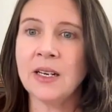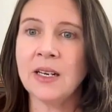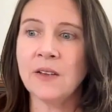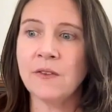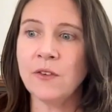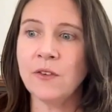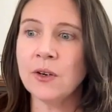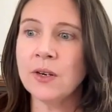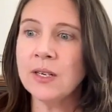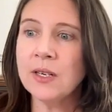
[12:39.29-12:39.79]
And
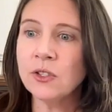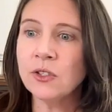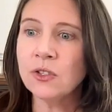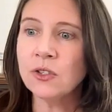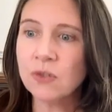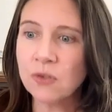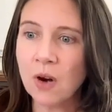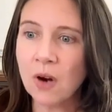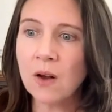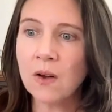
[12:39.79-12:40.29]
if you're in a
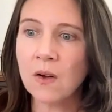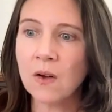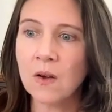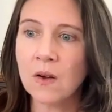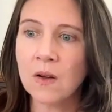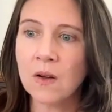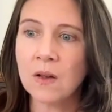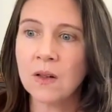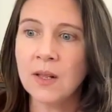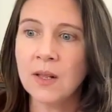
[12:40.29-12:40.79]

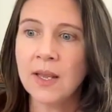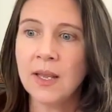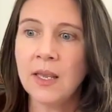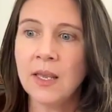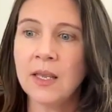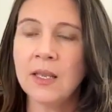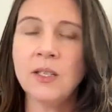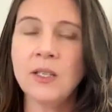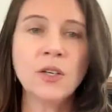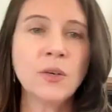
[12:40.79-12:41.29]
struggle
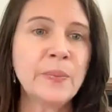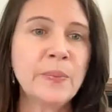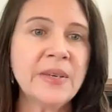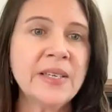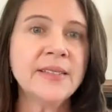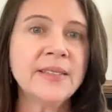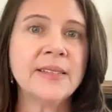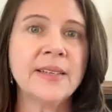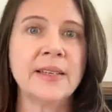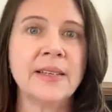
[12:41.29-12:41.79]
in your
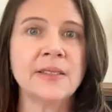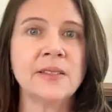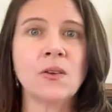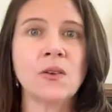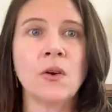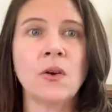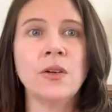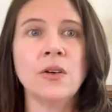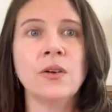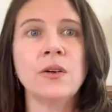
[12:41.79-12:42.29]
business,
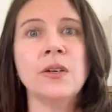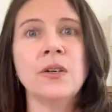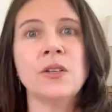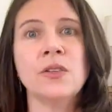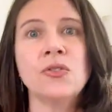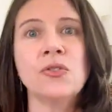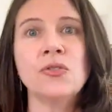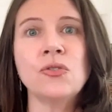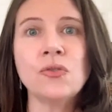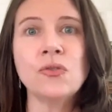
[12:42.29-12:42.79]
or you're in
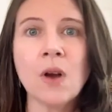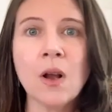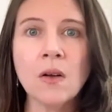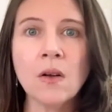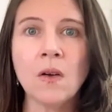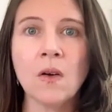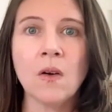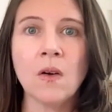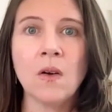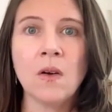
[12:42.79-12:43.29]
a
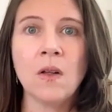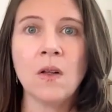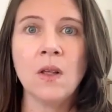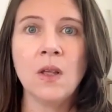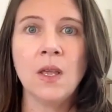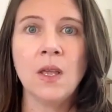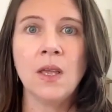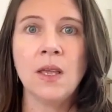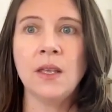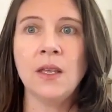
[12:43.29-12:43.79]
struggle
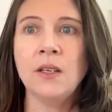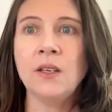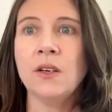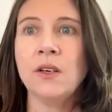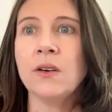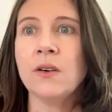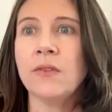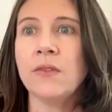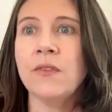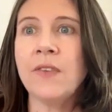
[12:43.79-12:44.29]
in
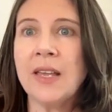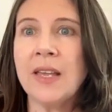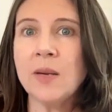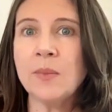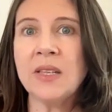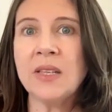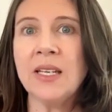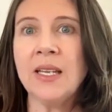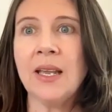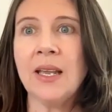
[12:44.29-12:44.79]
your
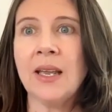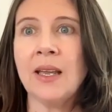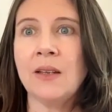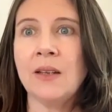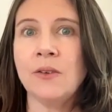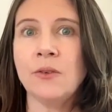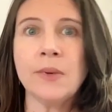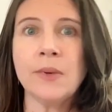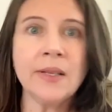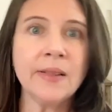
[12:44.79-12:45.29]
family
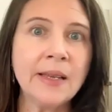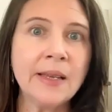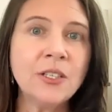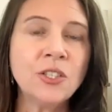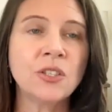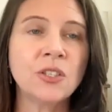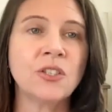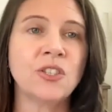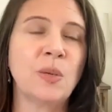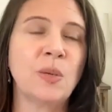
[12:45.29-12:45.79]
and
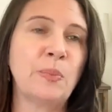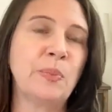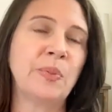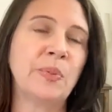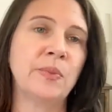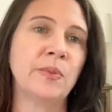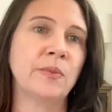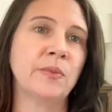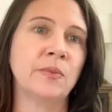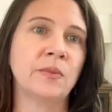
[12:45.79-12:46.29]
relationship
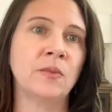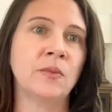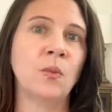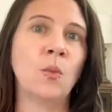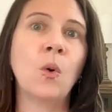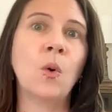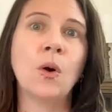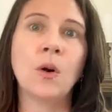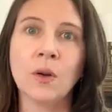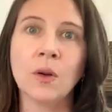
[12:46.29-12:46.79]

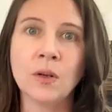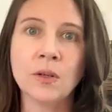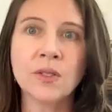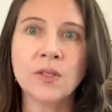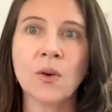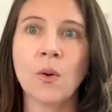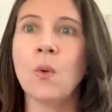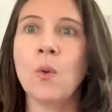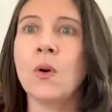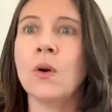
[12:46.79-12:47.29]

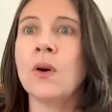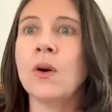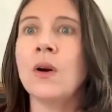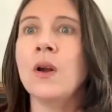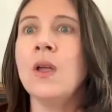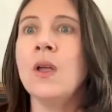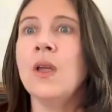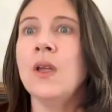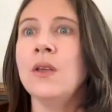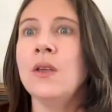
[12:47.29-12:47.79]
world,
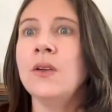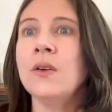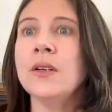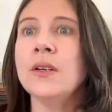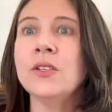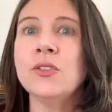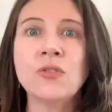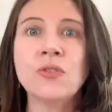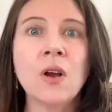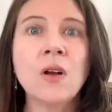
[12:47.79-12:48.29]
or you're
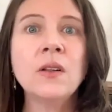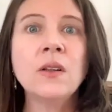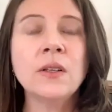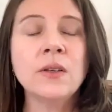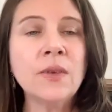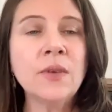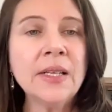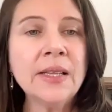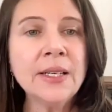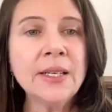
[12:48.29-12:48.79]
in a struggle
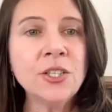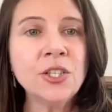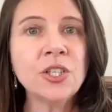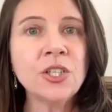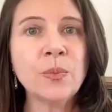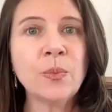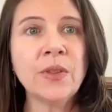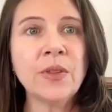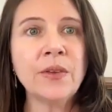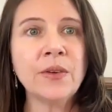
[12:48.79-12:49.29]
in
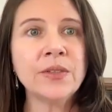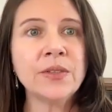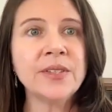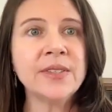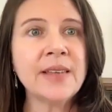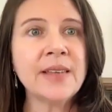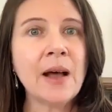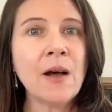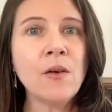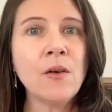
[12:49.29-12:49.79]
relationship with
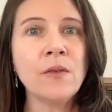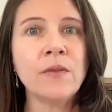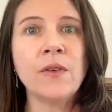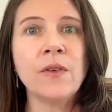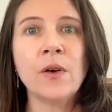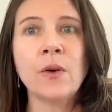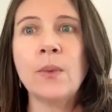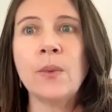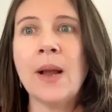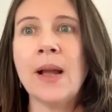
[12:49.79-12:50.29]

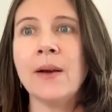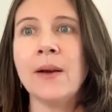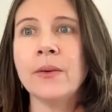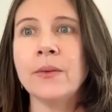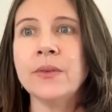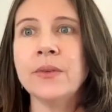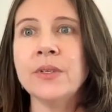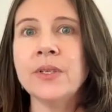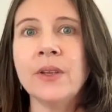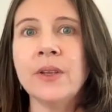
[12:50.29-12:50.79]
yourself
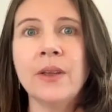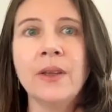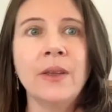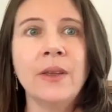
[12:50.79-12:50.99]
around